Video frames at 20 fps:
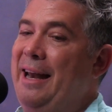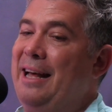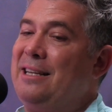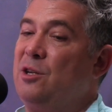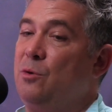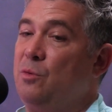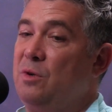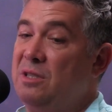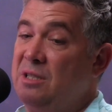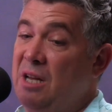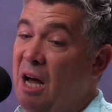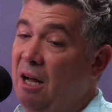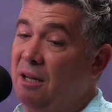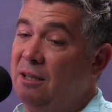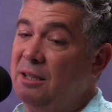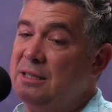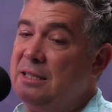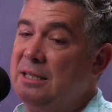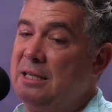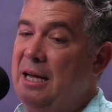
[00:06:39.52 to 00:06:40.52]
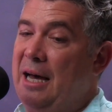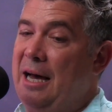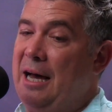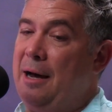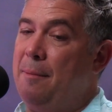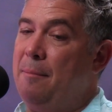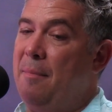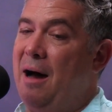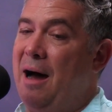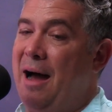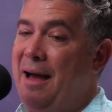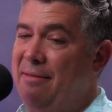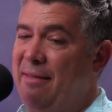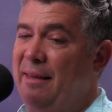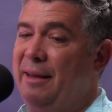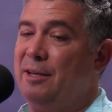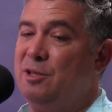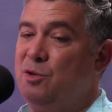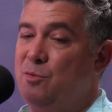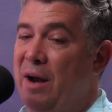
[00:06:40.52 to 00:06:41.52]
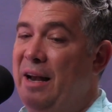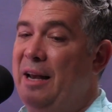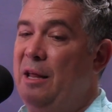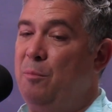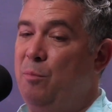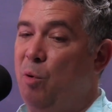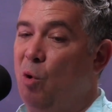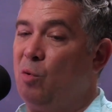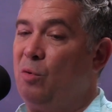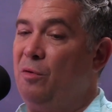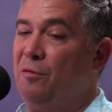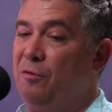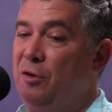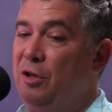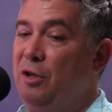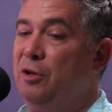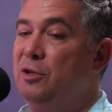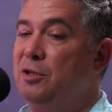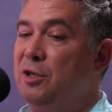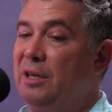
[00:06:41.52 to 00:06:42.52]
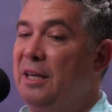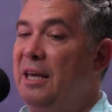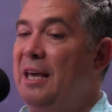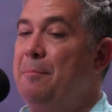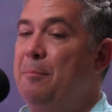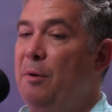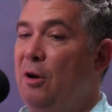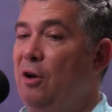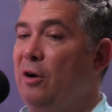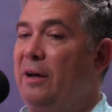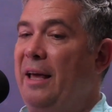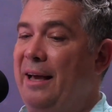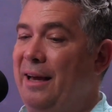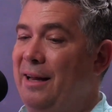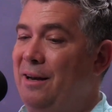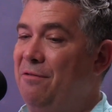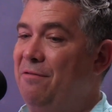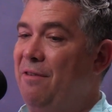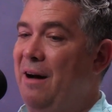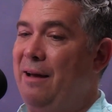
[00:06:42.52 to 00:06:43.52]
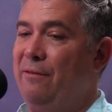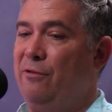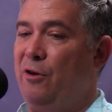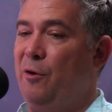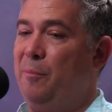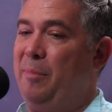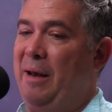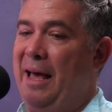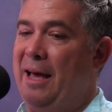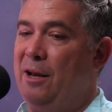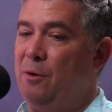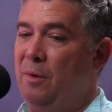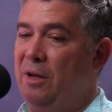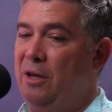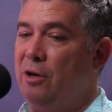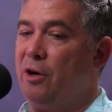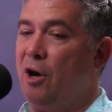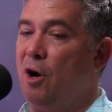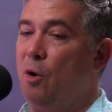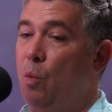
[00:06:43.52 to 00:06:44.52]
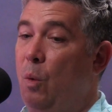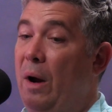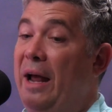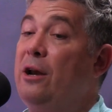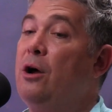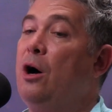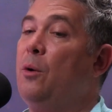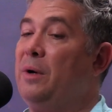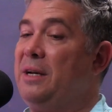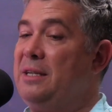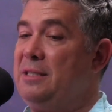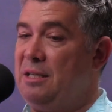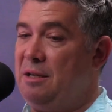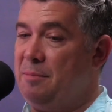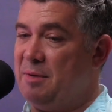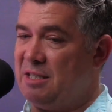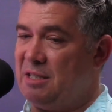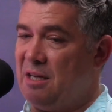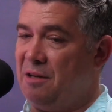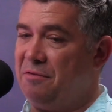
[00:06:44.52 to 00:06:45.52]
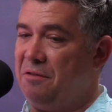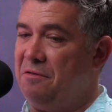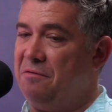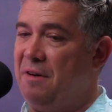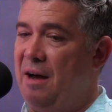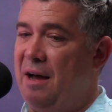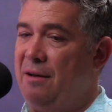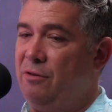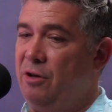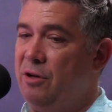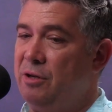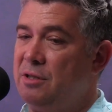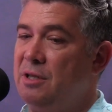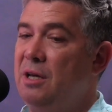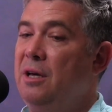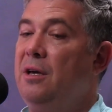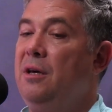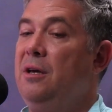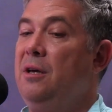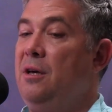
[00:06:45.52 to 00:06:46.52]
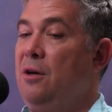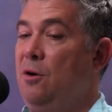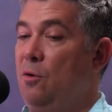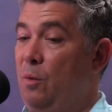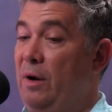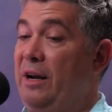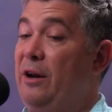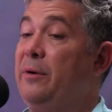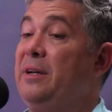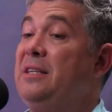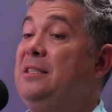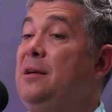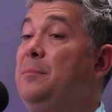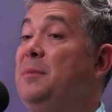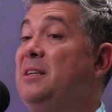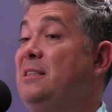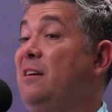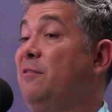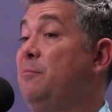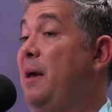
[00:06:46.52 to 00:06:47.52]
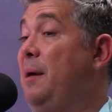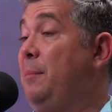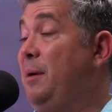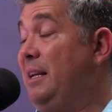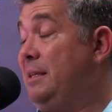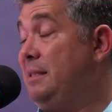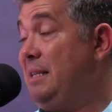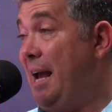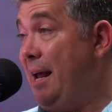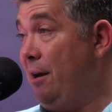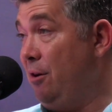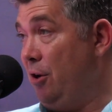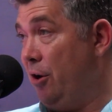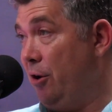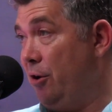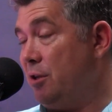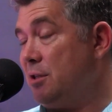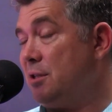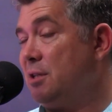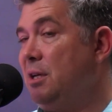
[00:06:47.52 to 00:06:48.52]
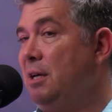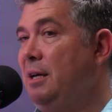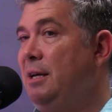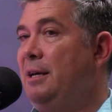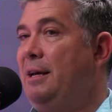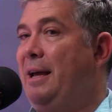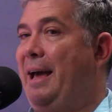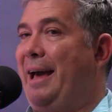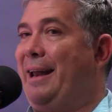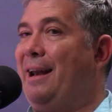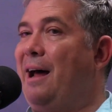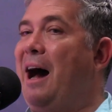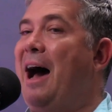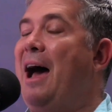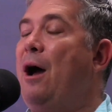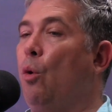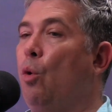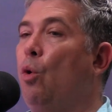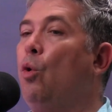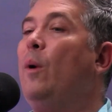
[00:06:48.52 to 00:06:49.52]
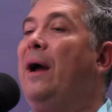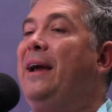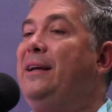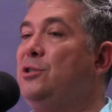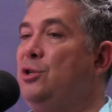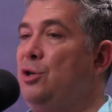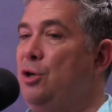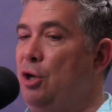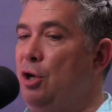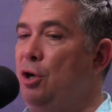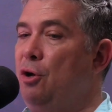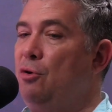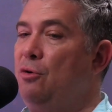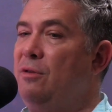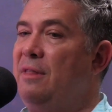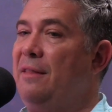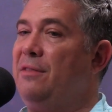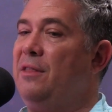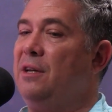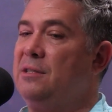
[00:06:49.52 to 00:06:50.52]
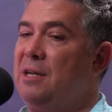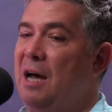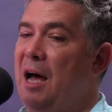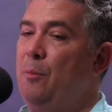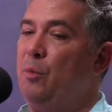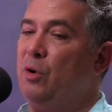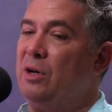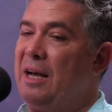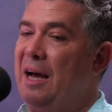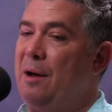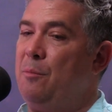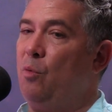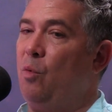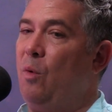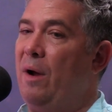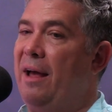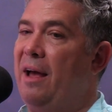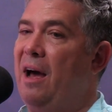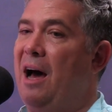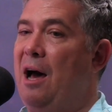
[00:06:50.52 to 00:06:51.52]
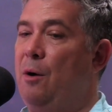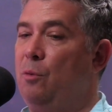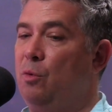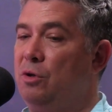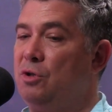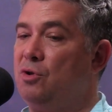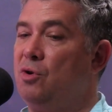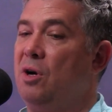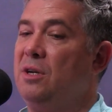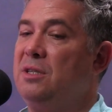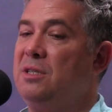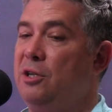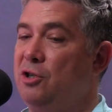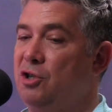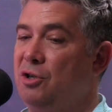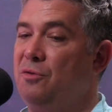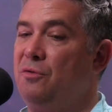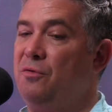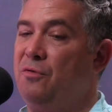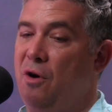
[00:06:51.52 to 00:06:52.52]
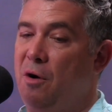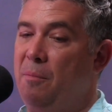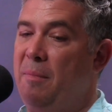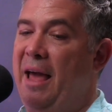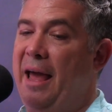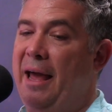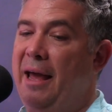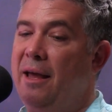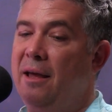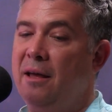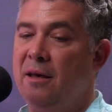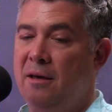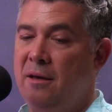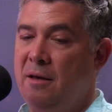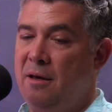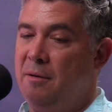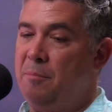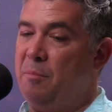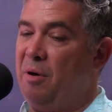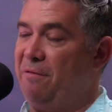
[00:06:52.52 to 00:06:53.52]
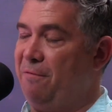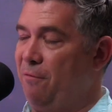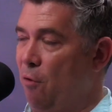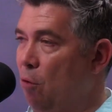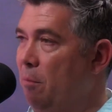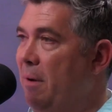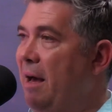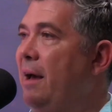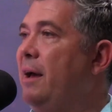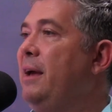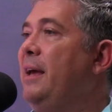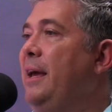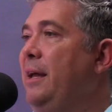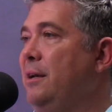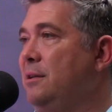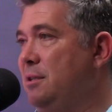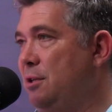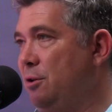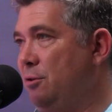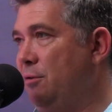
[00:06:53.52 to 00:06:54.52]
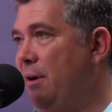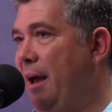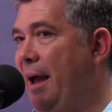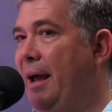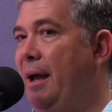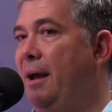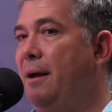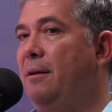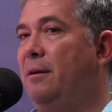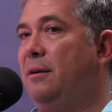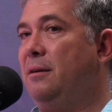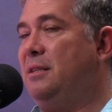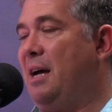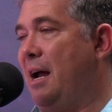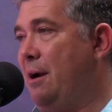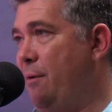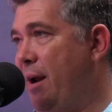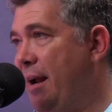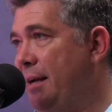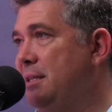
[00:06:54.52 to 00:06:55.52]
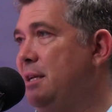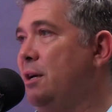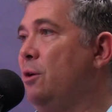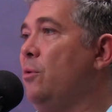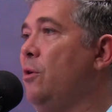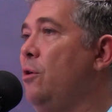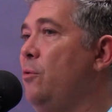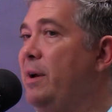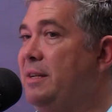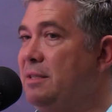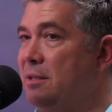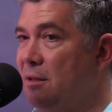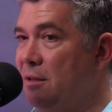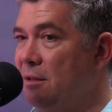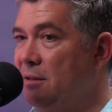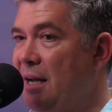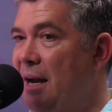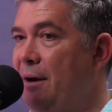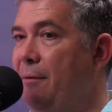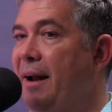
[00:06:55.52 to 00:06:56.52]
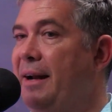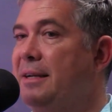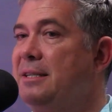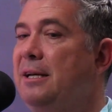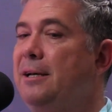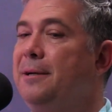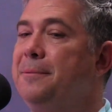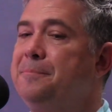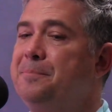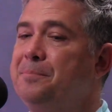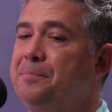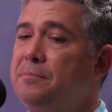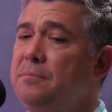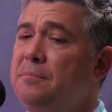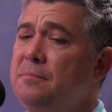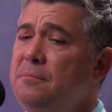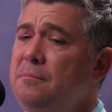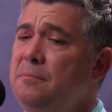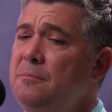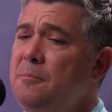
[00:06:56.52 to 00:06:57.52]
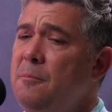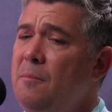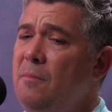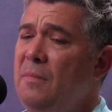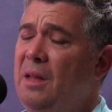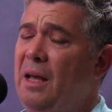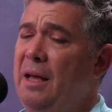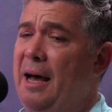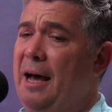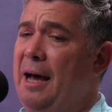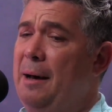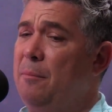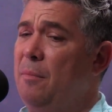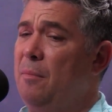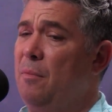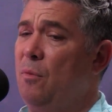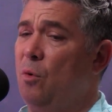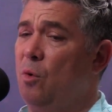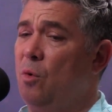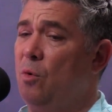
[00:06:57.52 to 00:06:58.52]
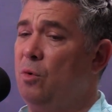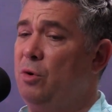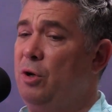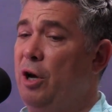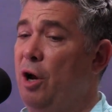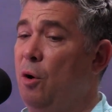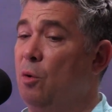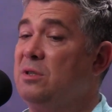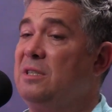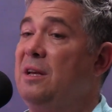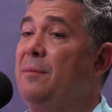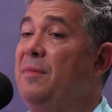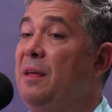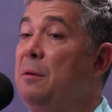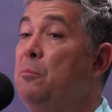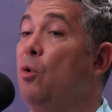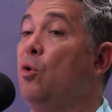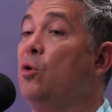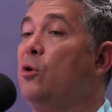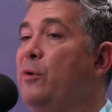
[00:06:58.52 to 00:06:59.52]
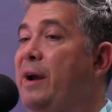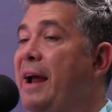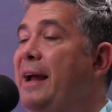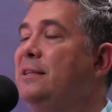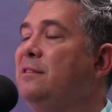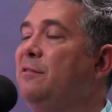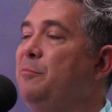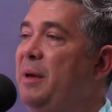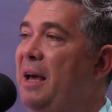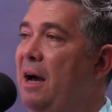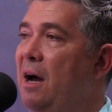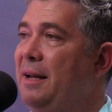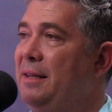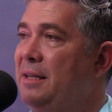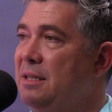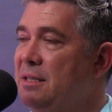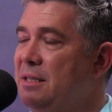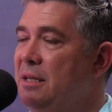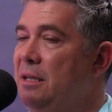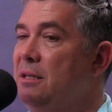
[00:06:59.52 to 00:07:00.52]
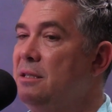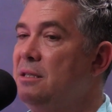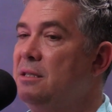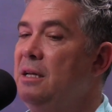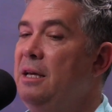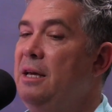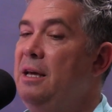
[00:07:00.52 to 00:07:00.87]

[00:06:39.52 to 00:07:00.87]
And as a result, I think it's really important for you to keep looking at a 5-year plan where you go, where do I want to see myself in 5 years? Where do I want to see myself maybe in 10 years? And I always knew that the time would come where I would transition from a performer into a director or a resident director, or something more creative behind the scenes.